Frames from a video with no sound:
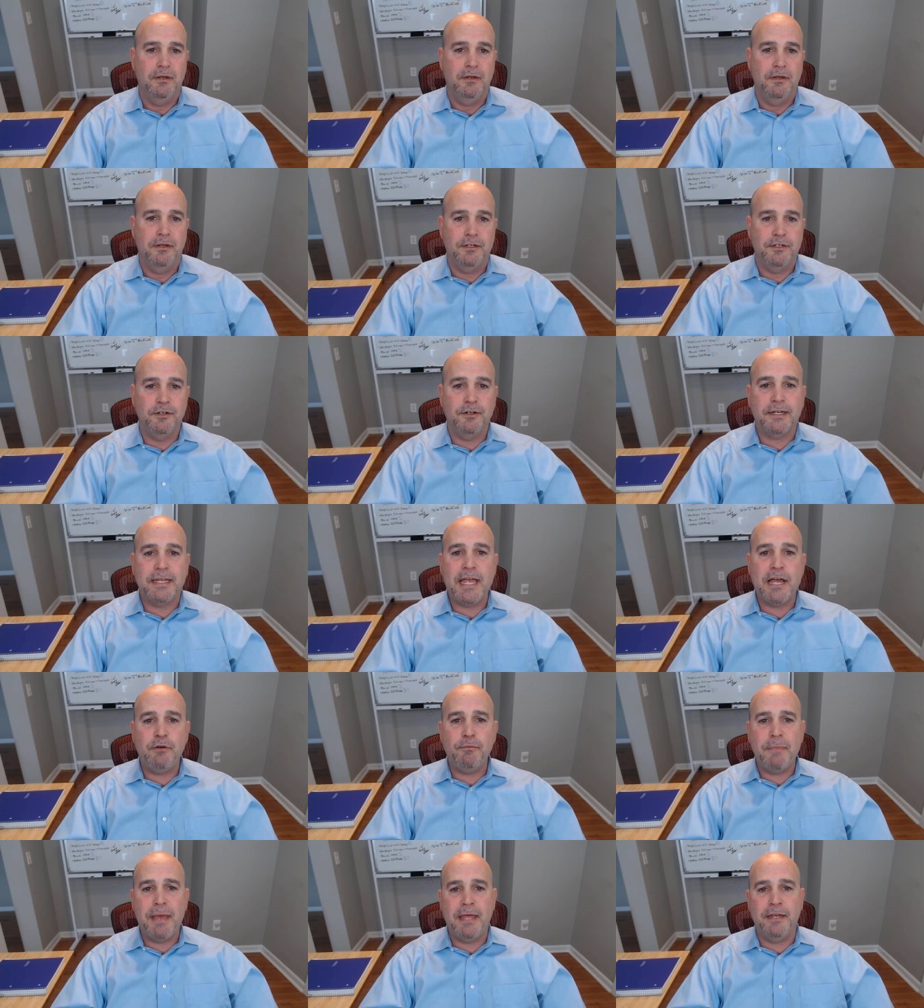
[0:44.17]
Your
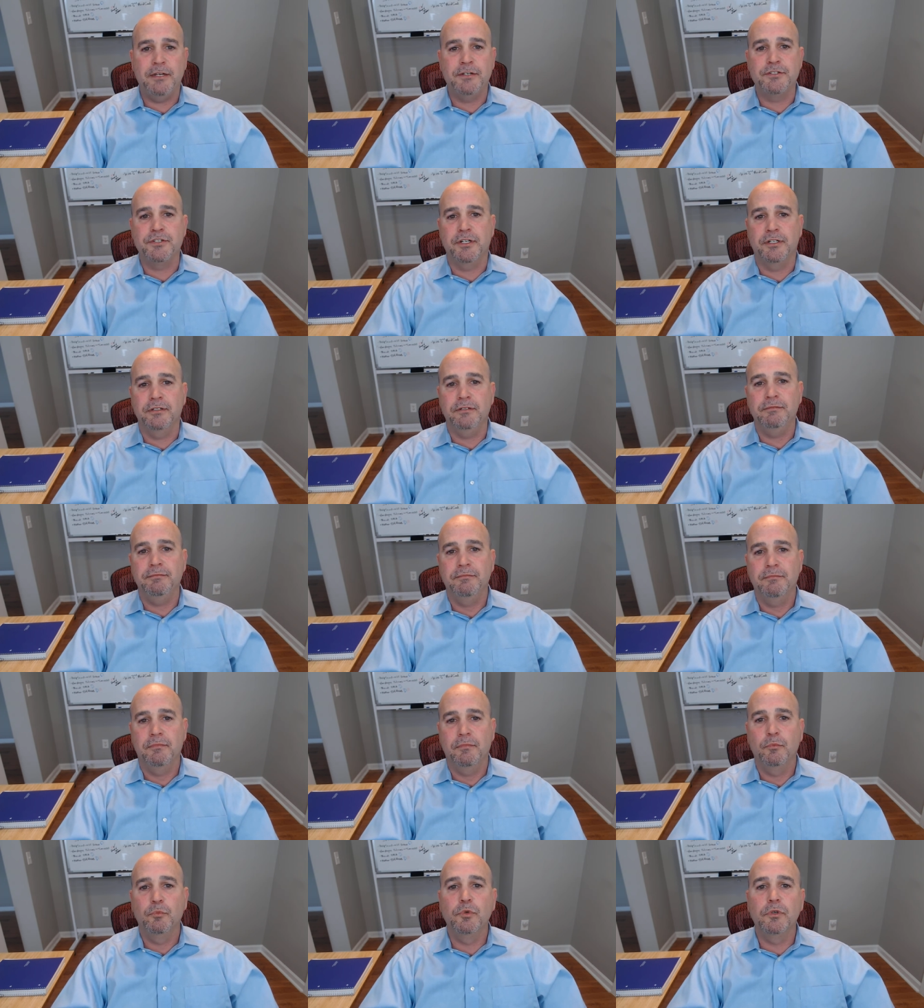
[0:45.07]
account manager
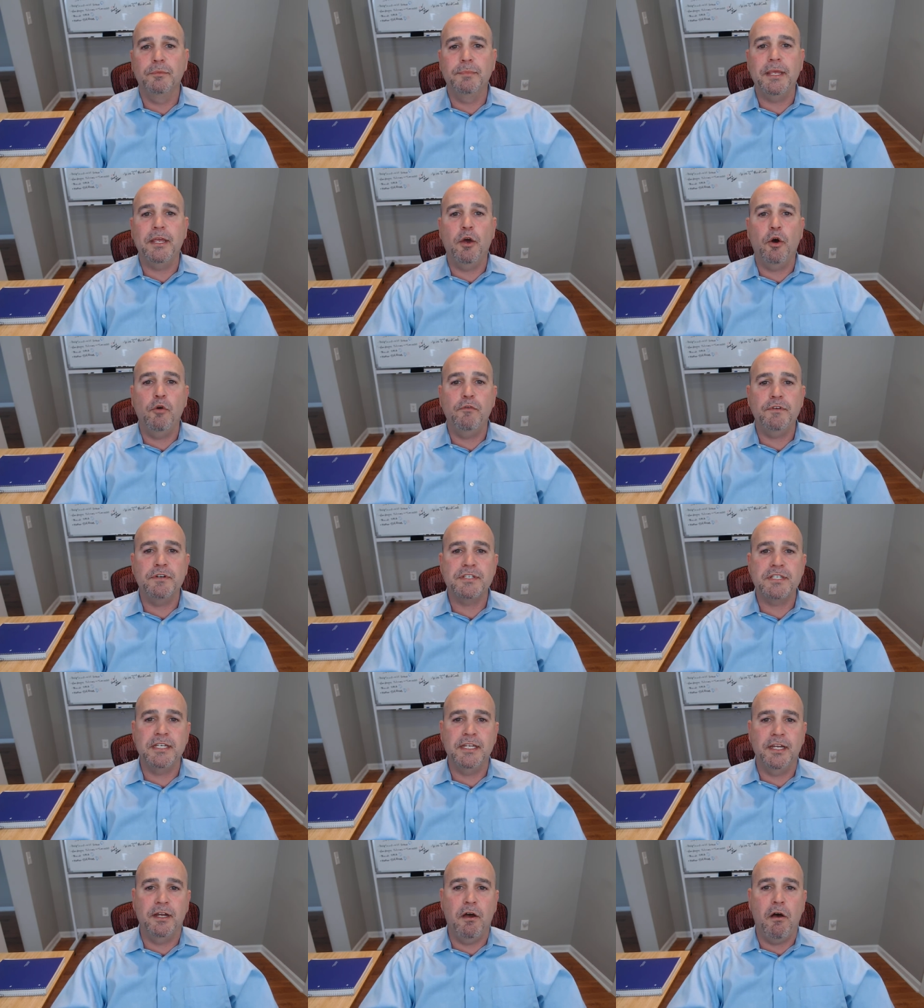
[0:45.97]
will be
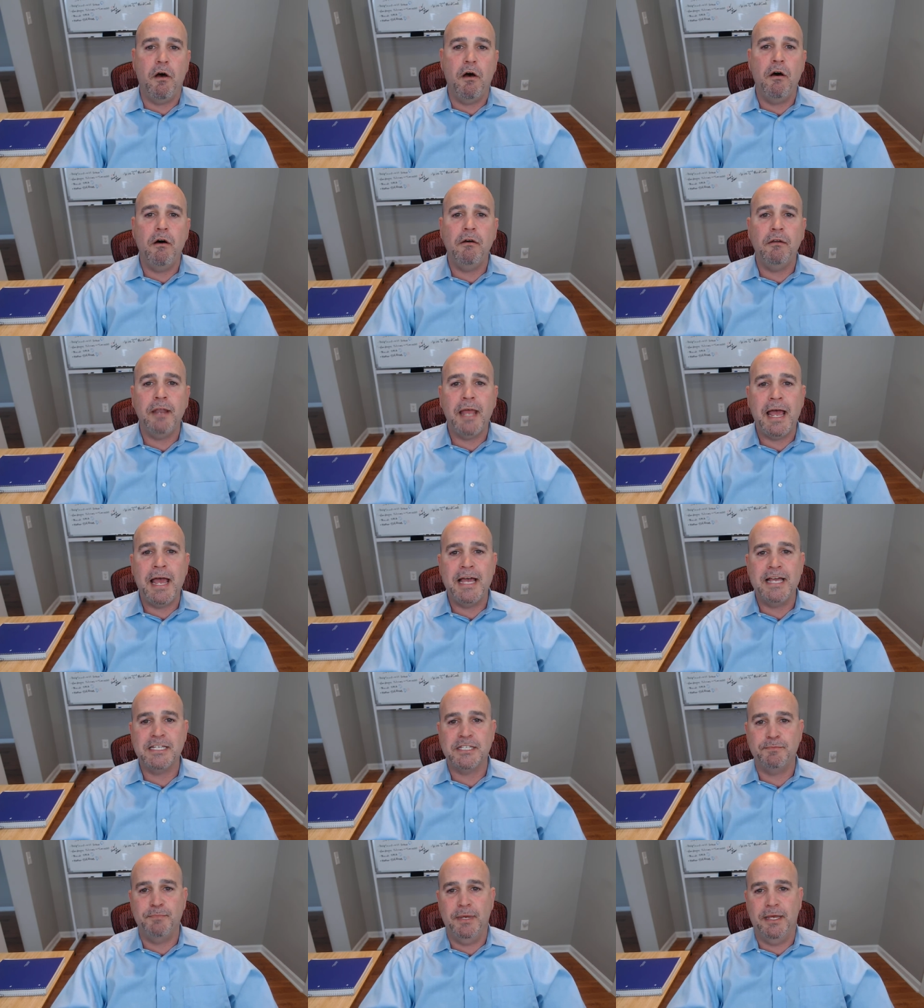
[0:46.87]
overseeing all
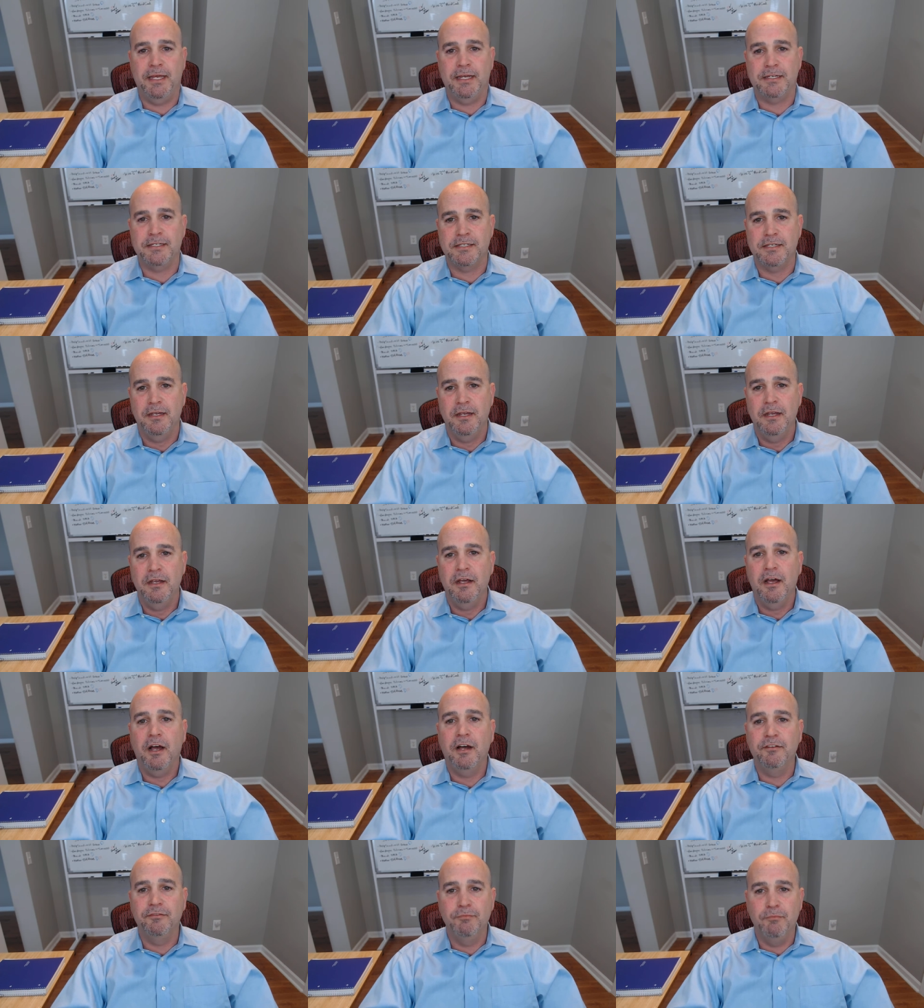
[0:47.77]
aspects
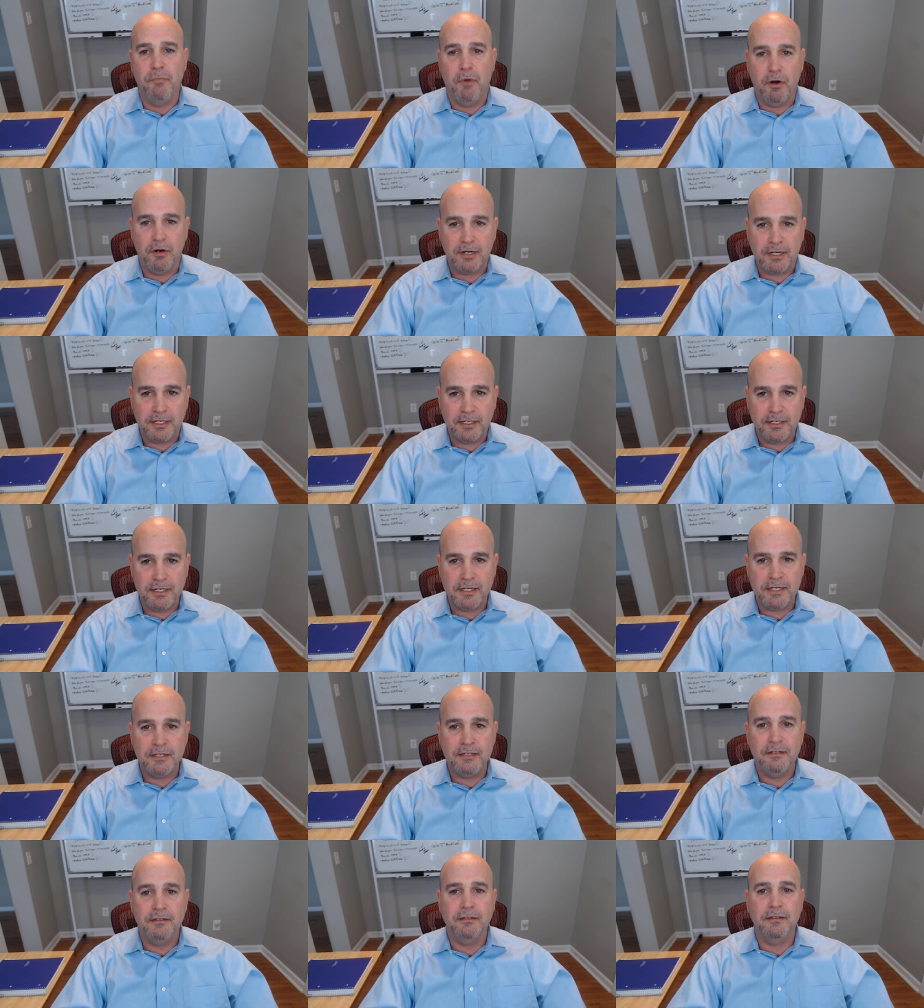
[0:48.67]
of
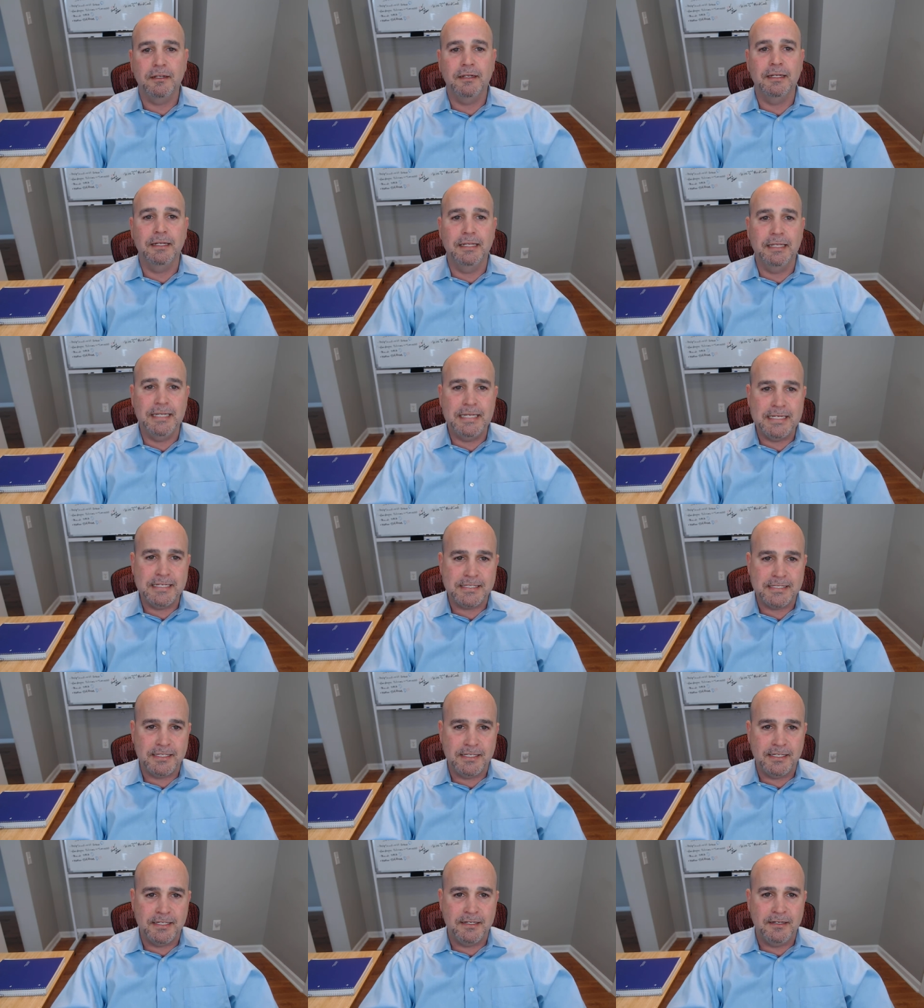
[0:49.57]
marketing,
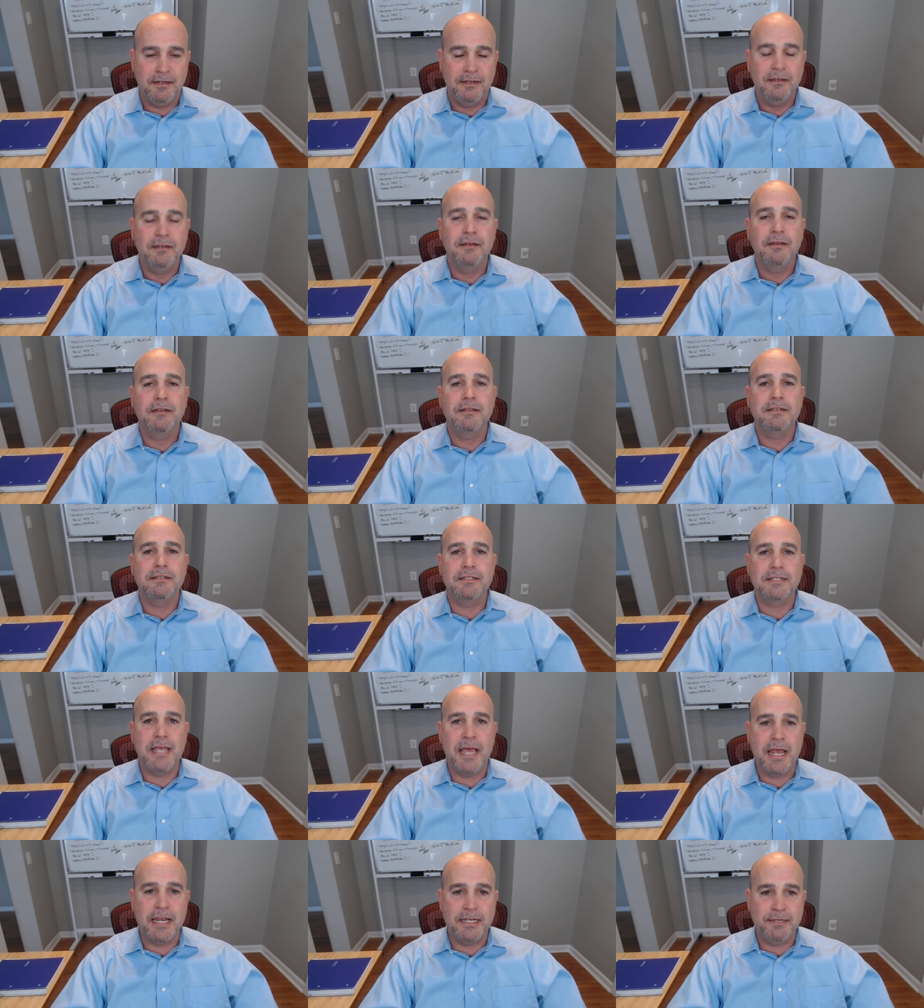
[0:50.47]
leasing,
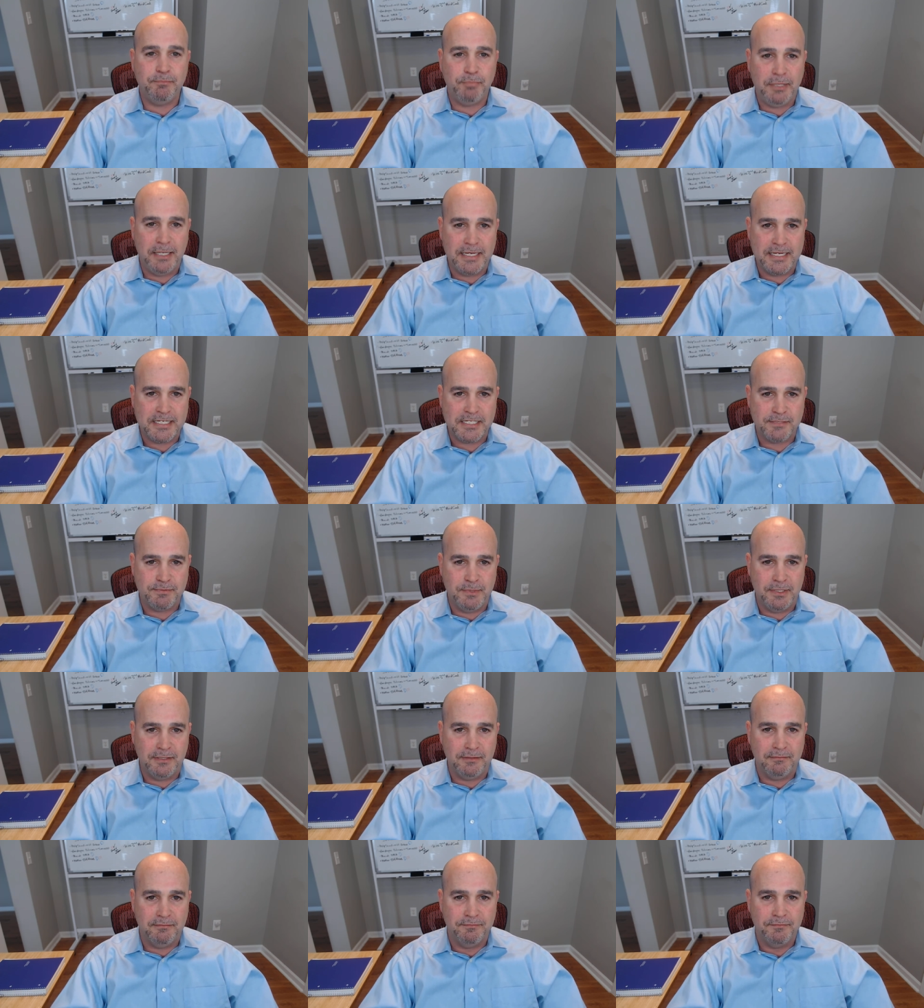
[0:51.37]
tenant
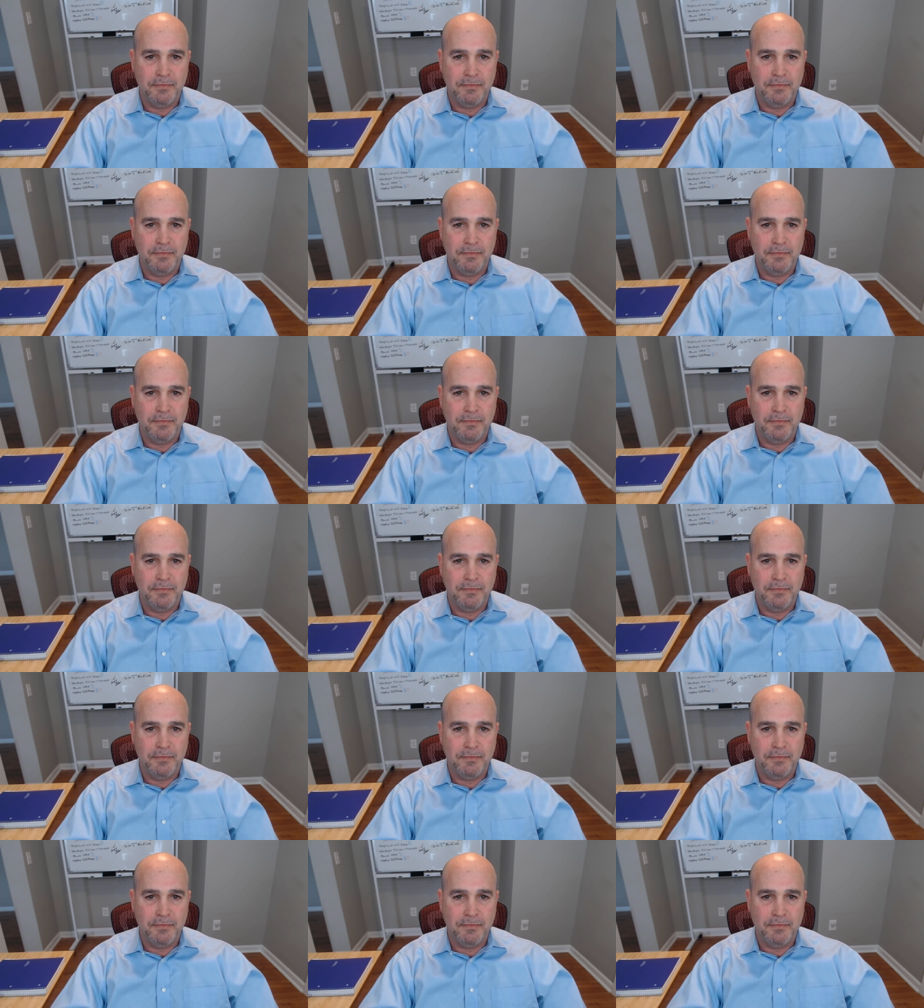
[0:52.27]
placement,